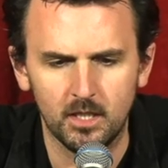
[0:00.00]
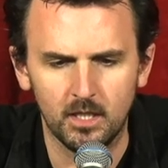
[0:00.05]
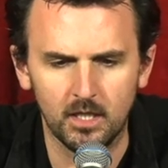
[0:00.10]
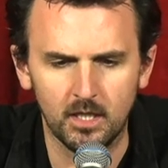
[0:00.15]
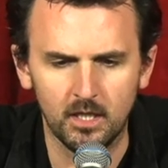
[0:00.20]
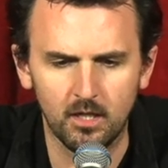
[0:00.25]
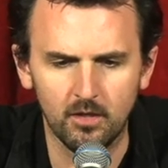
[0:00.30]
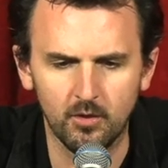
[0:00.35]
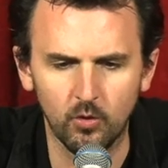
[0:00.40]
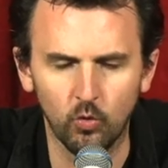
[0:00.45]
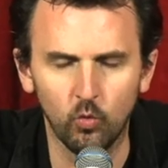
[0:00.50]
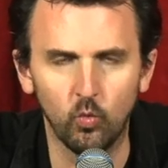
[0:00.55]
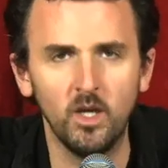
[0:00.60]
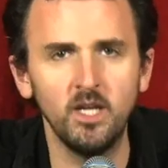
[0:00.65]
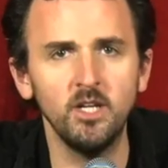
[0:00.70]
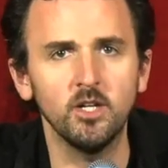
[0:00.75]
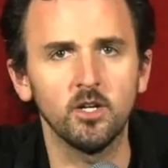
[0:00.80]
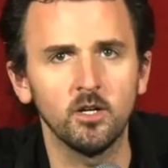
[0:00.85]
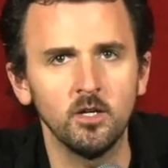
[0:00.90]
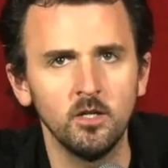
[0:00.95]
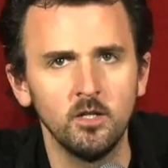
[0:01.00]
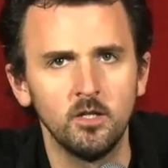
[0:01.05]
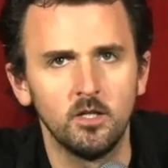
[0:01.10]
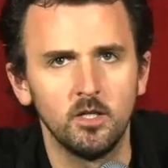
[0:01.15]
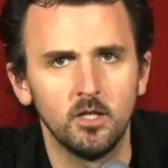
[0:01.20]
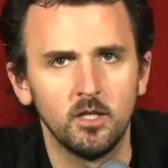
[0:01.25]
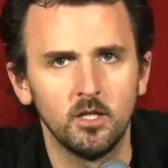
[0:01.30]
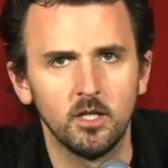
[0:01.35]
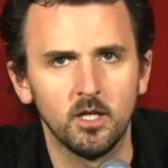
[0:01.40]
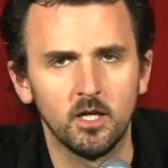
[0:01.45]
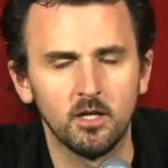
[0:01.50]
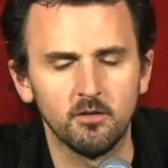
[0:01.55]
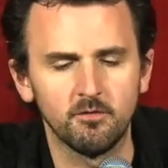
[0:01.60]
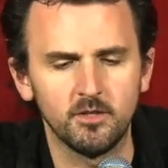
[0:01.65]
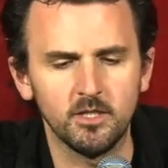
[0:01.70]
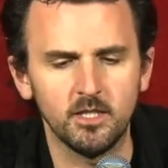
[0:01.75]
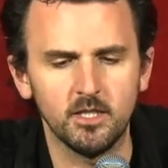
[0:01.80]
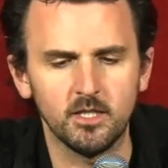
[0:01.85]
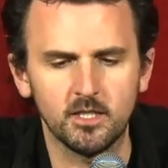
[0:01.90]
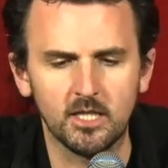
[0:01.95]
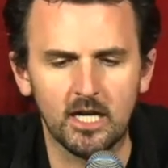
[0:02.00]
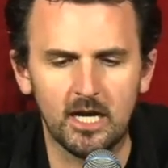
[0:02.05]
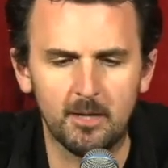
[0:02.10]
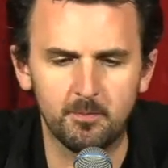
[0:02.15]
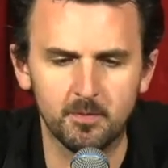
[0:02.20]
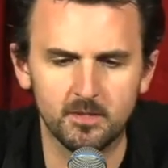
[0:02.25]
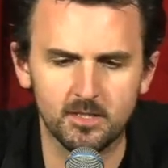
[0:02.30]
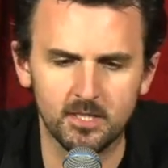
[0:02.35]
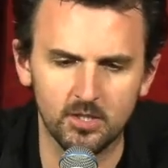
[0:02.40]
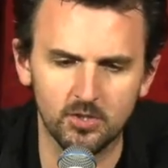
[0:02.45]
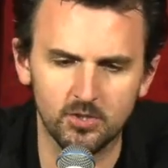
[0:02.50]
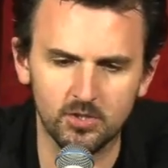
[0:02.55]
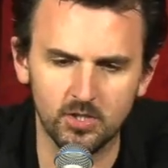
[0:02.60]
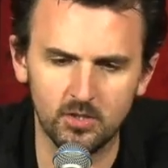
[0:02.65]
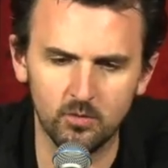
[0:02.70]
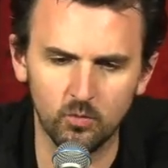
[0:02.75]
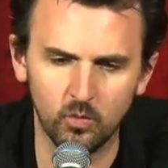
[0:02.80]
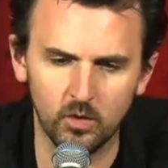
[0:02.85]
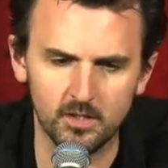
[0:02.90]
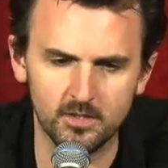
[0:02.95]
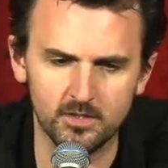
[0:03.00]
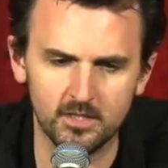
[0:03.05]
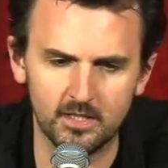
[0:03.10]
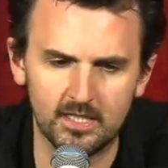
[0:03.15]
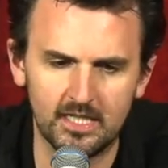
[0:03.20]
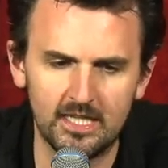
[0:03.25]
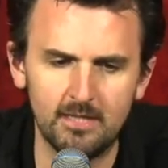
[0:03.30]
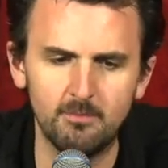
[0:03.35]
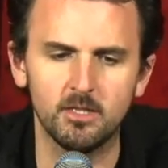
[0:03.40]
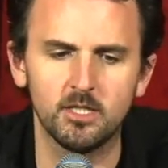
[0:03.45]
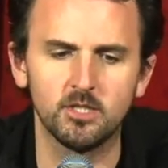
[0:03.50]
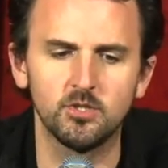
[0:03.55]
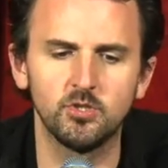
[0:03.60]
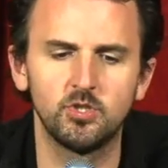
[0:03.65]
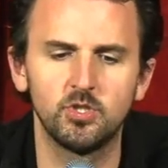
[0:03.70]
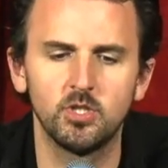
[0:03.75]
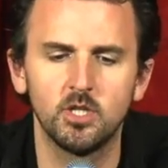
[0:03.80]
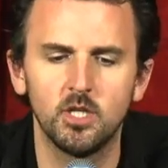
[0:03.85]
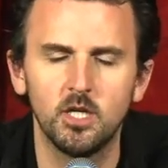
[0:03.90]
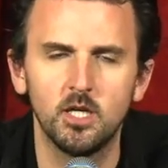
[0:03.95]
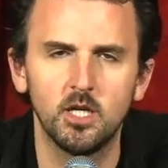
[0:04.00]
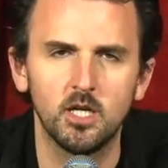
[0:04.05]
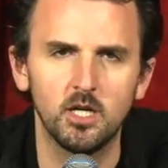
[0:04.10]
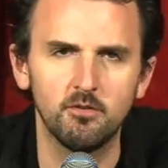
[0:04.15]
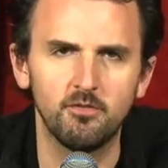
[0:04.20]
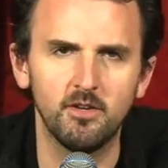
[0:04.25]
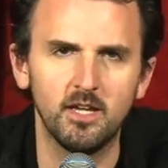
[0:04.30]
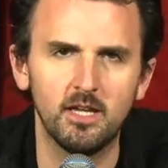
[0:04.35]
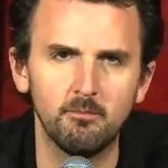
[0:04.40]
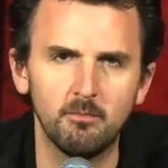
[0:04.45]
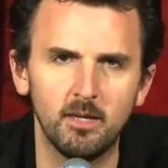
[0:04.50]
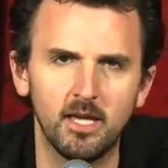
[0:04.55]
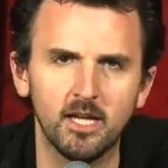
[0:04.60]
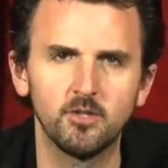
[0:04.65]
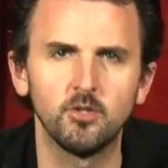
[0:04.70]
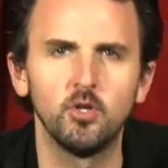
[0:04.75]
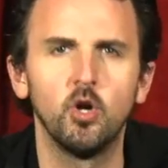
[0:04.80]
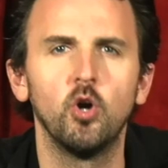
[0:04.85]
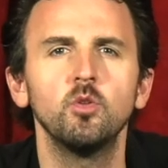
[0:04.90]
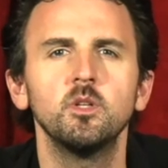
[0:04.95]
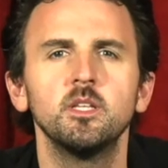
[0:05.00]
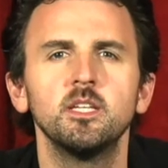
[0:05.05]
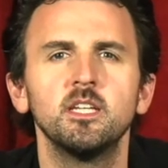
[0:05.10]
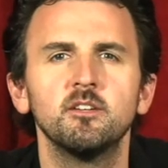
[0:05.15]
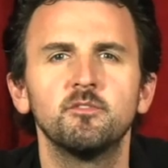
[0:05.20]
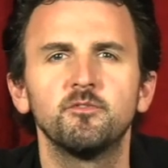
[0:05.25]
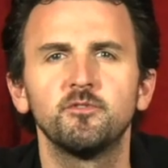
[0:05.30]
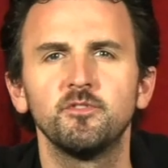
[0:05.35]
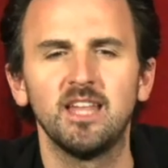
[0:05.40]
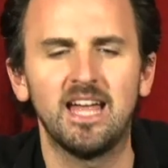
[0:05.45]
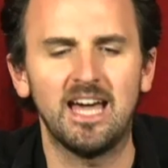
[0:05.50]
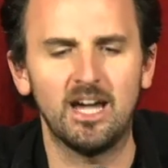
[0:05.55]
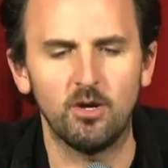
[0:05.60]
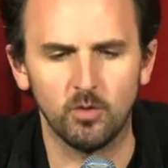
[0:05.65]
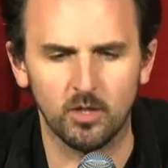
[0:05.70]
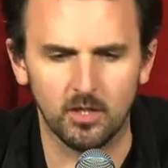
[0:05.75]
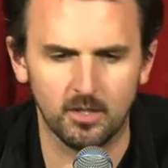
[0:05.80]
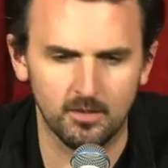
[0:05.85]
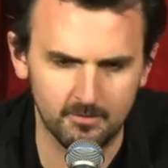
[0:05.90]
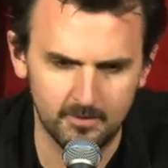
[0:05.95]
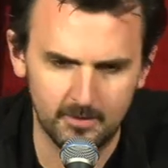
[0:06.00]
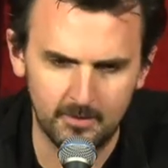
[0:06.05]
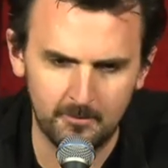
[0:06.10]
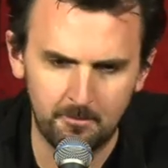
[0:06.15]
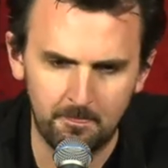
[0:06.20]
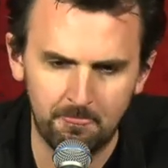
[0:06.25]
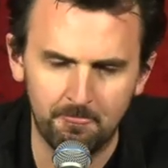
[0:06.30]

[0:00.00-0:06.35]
The winner of the competition was an image of a magnolia flower,